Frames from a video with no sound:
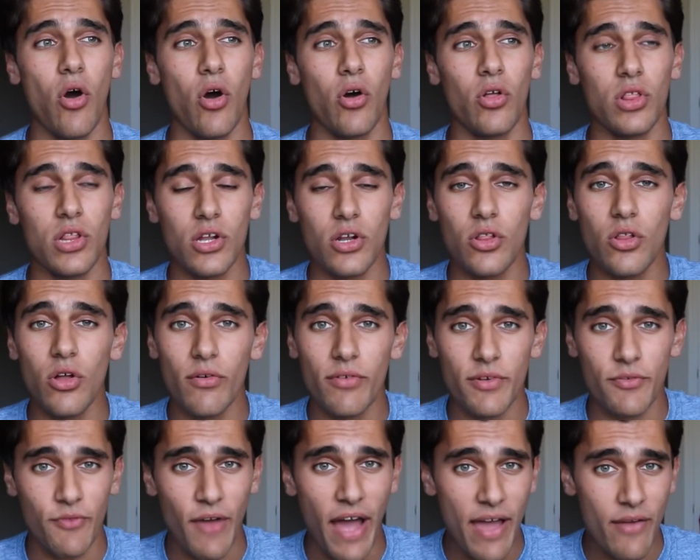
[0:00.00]
a little
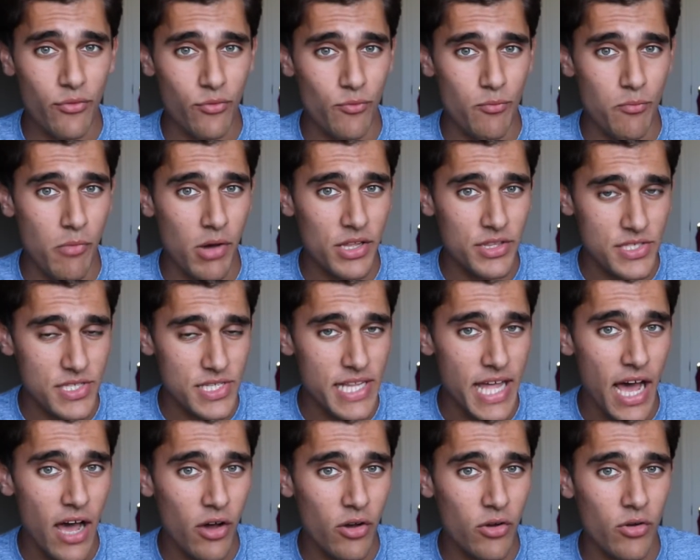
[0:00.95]
over 5 months
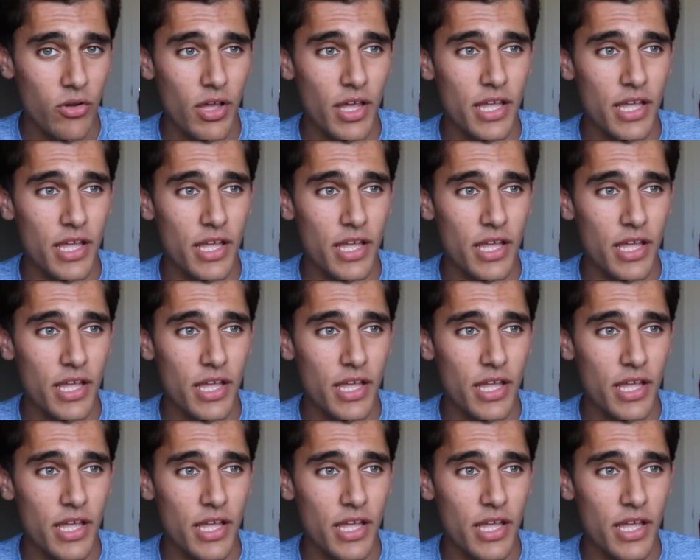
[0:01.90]
now.